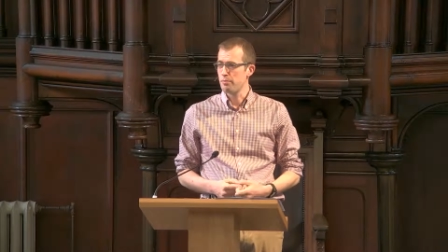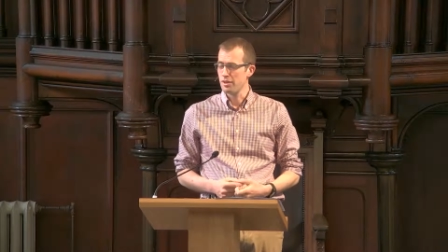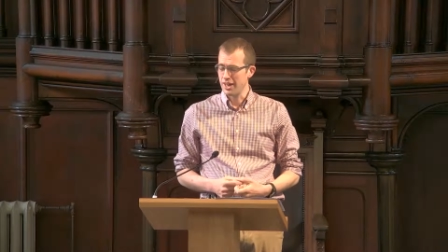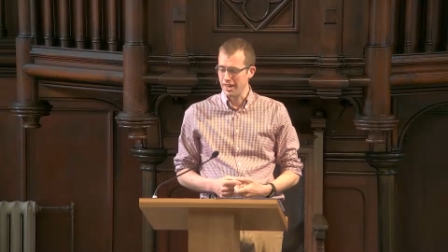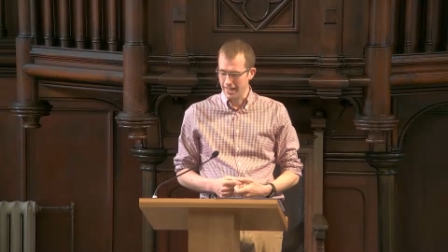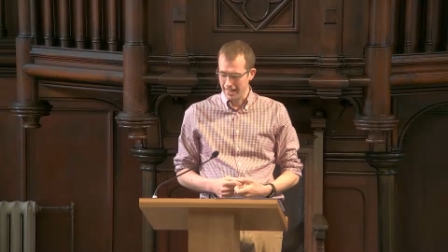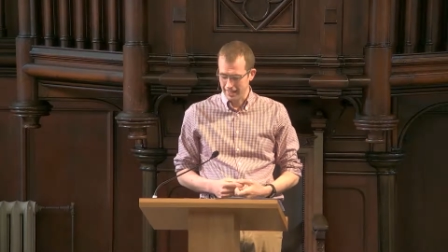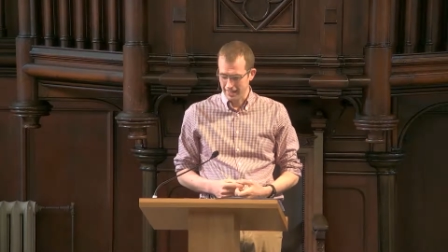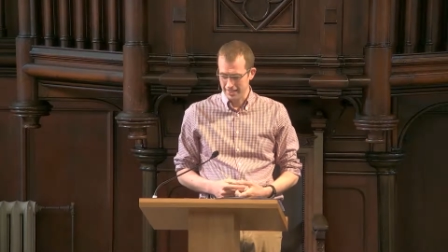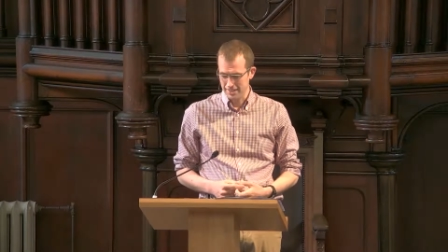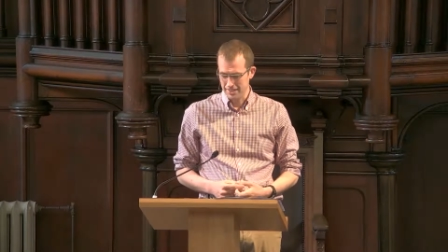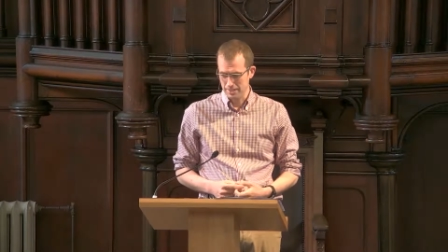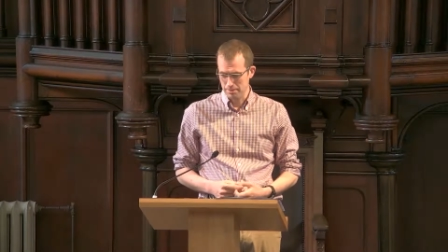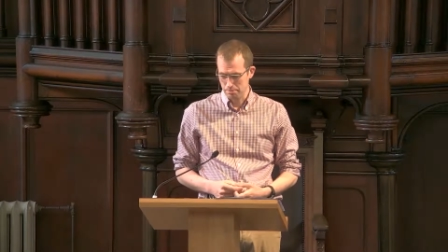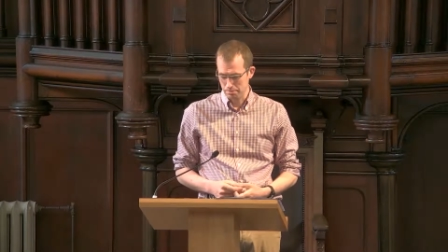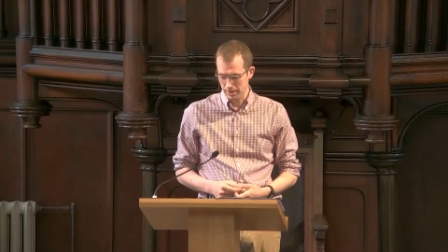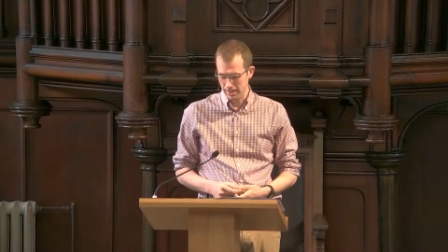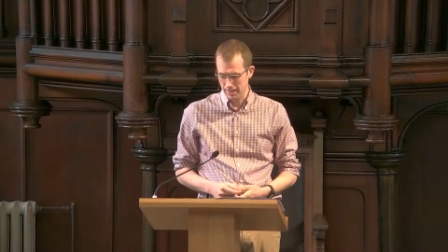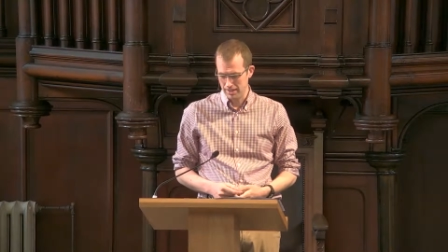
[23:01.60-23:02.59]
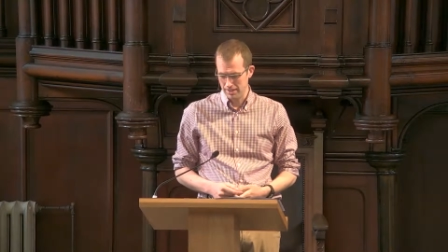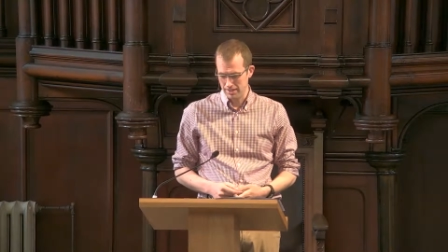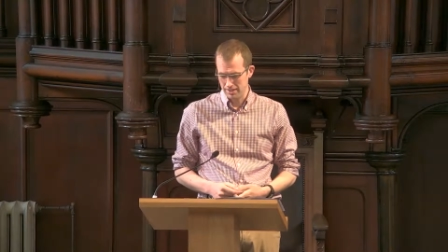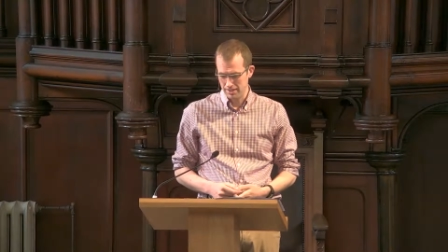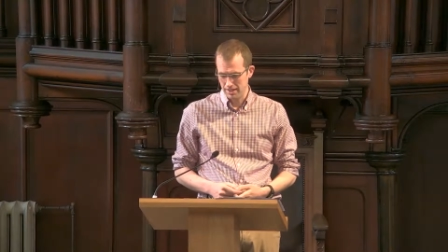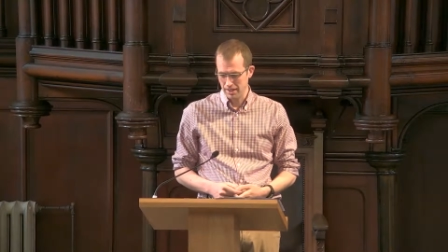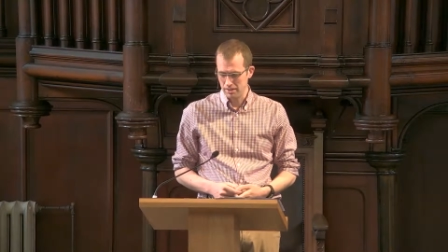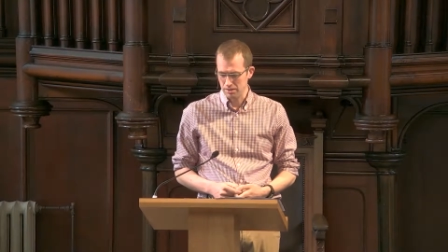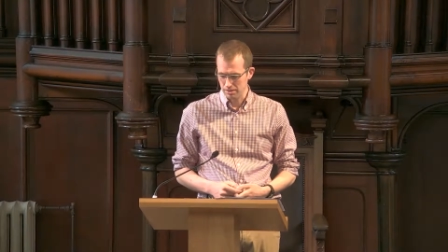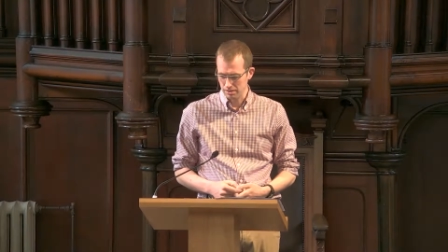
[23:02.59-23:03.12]
relaxing place
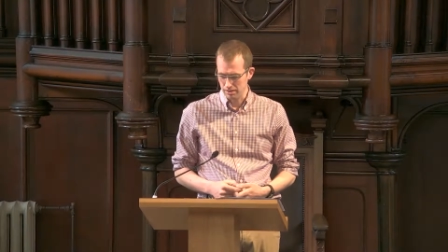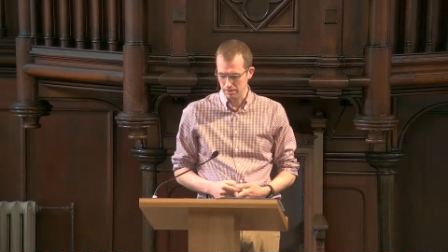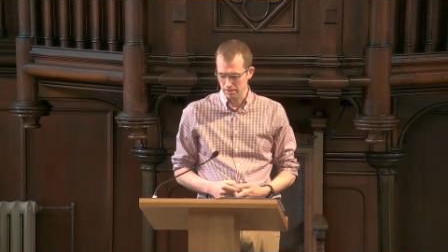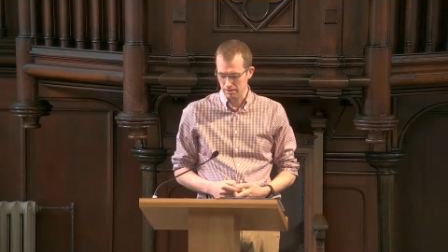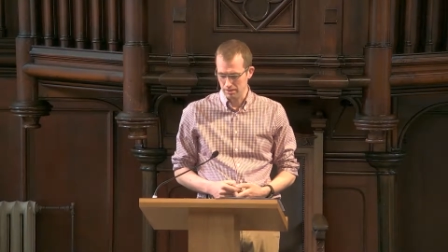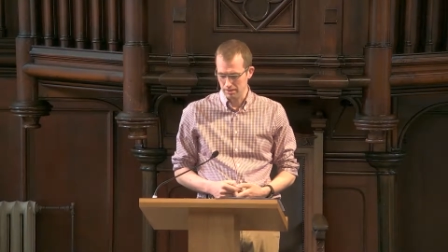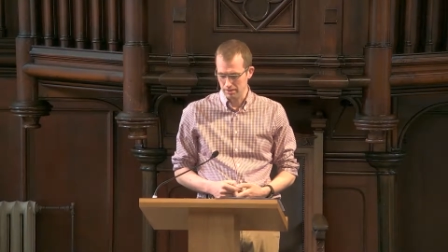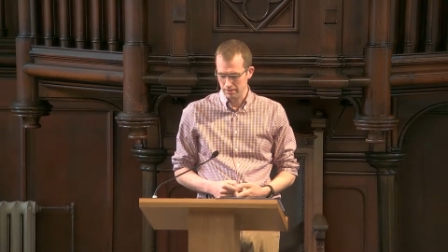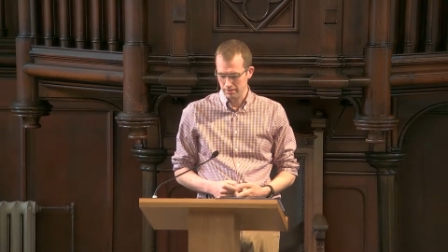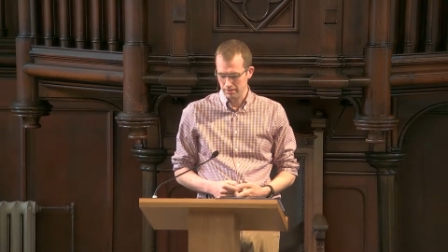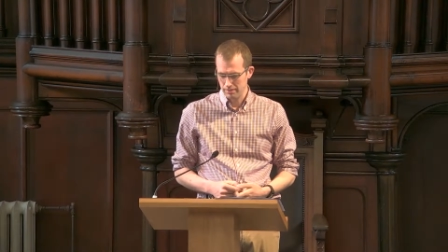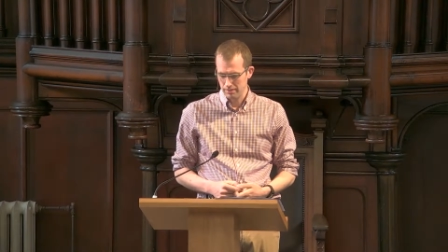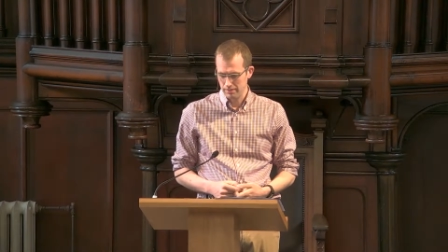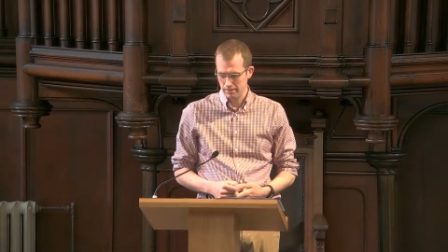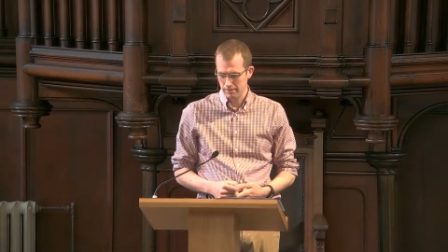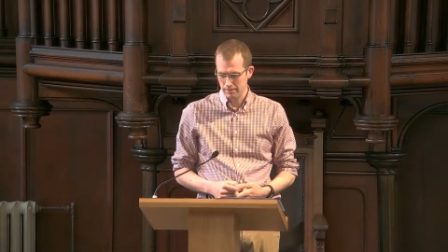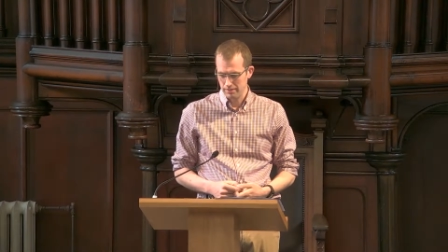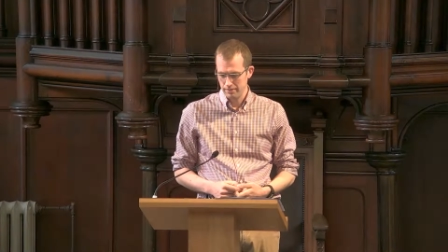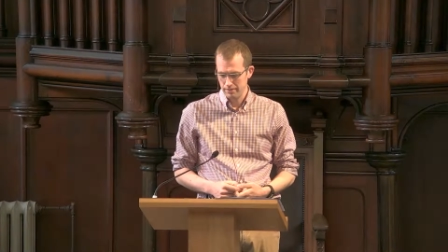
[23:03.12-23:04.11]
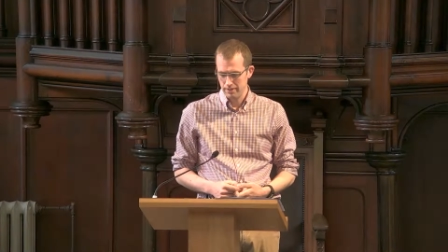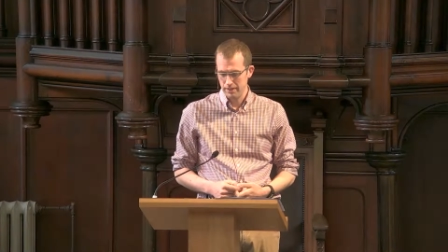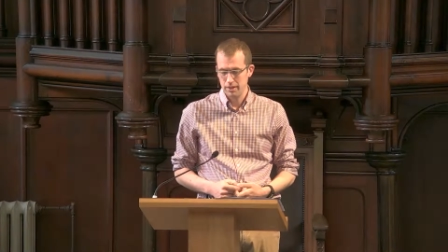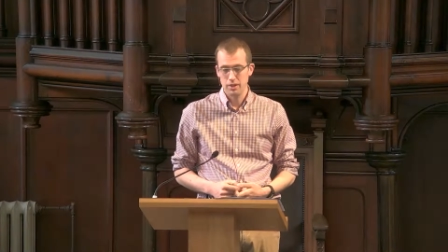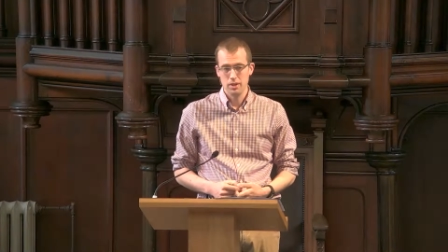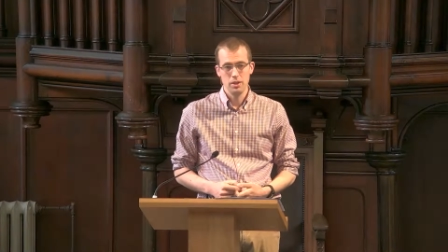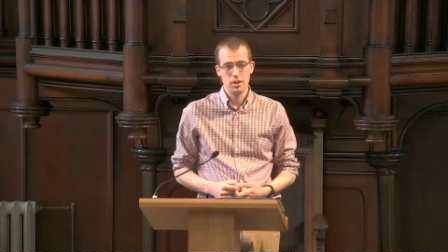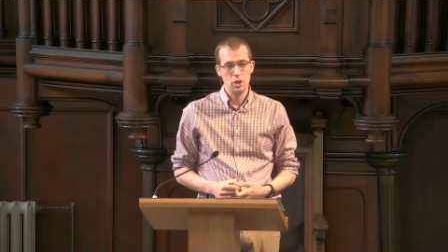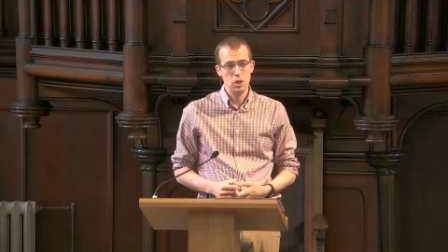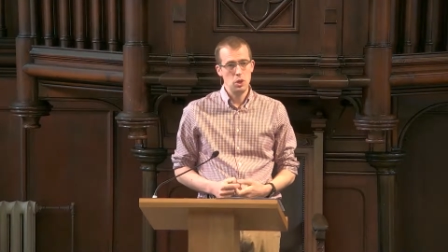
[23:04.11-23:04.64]
at all.
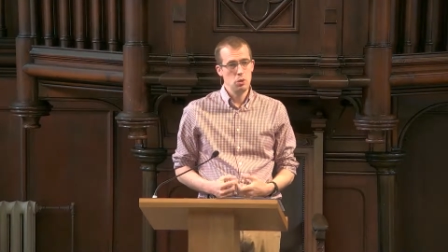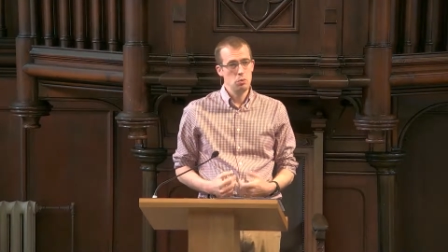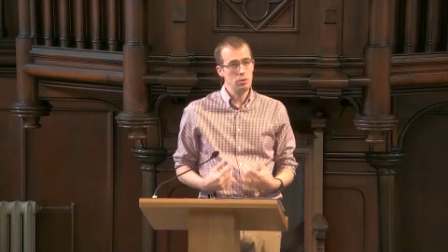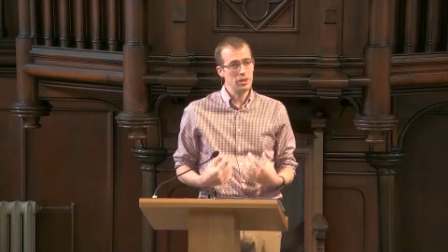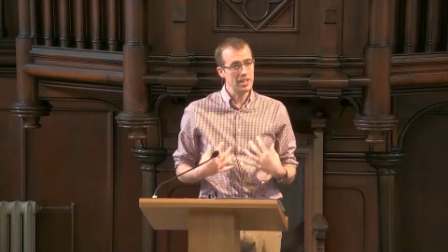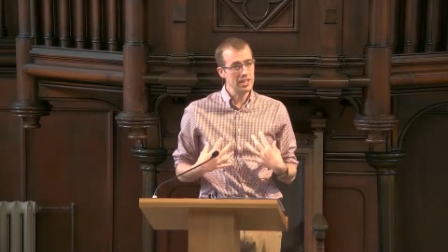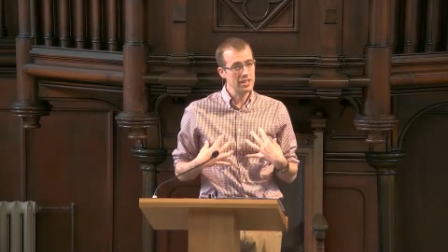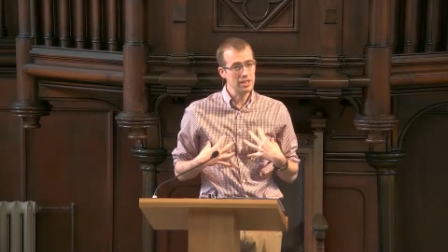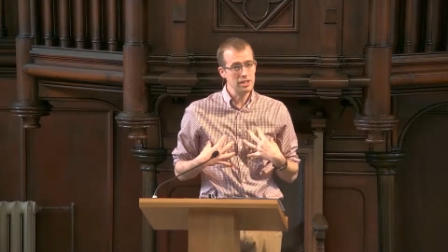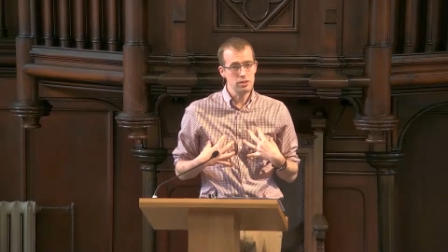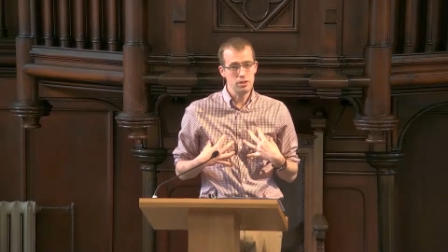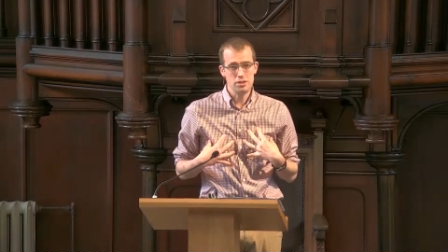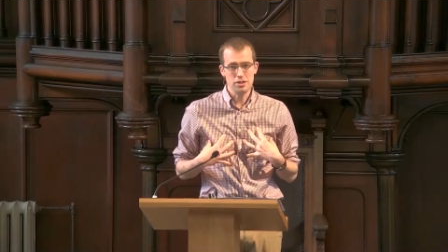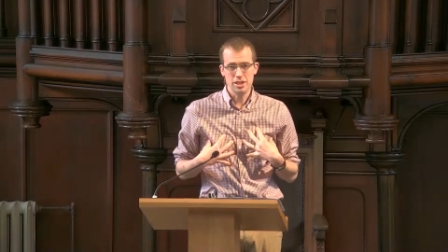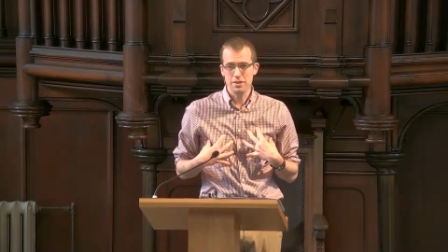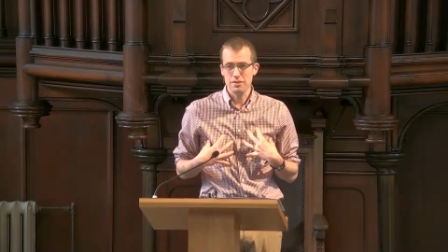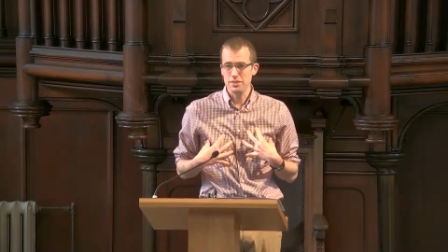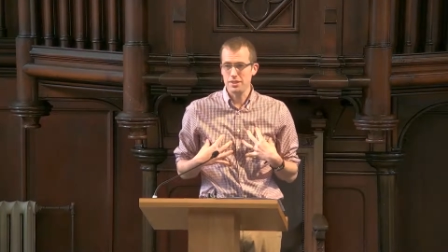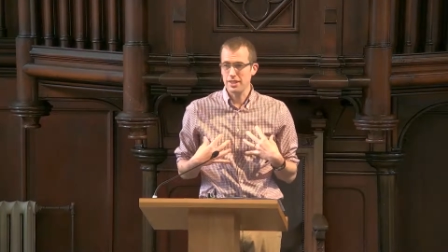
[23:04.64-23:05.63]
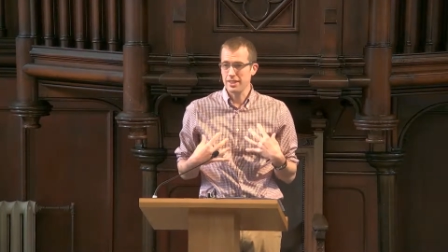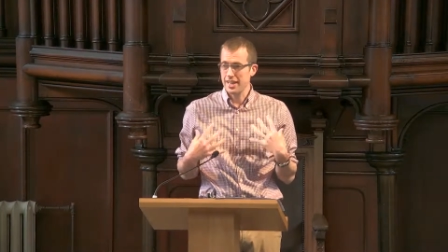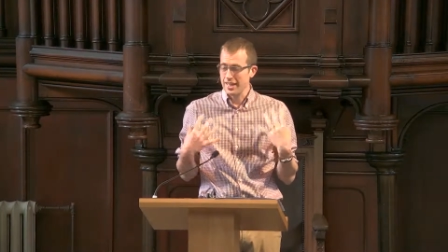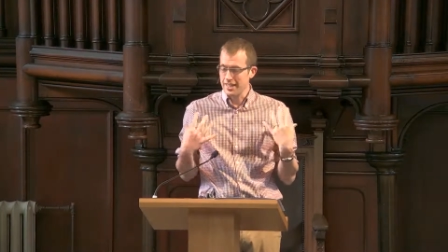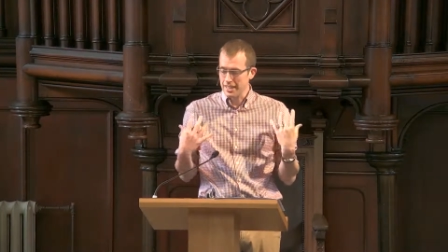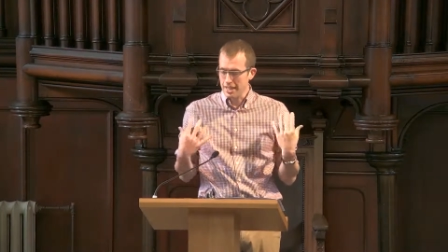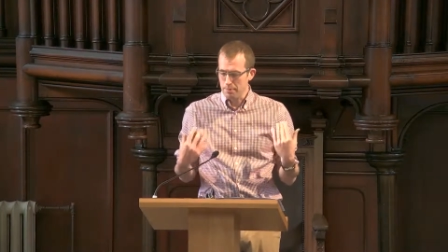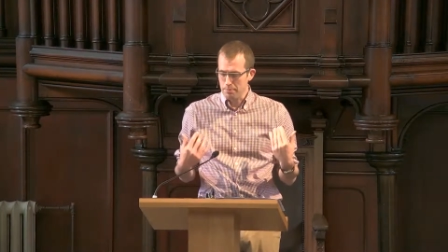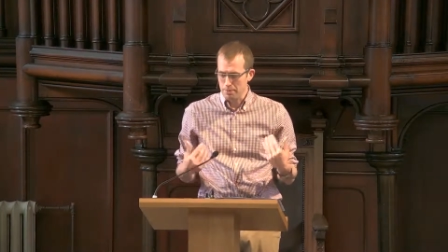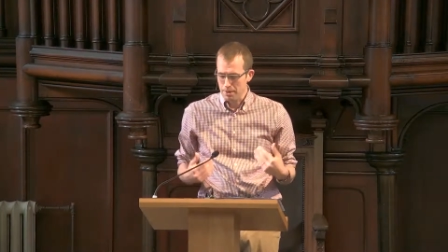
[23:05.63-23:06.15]
We can think to ourselves that
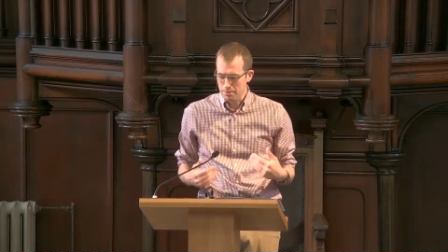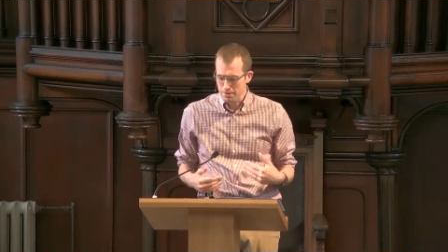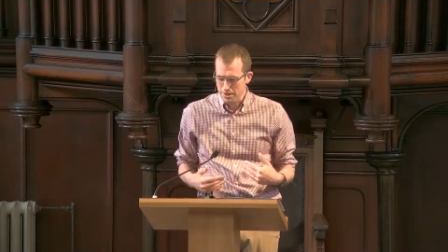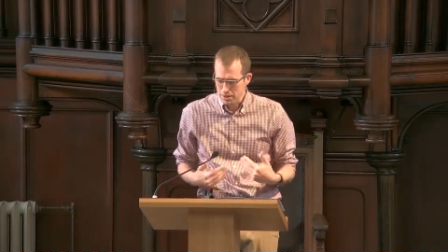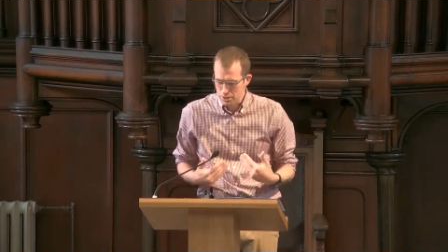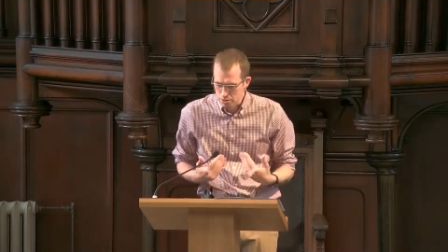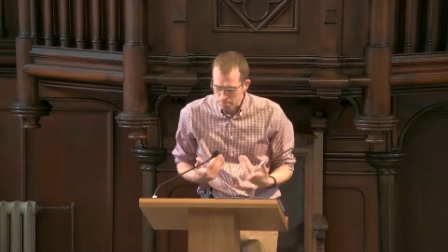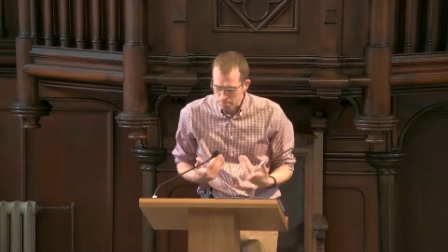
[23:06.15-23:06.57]
getting up there means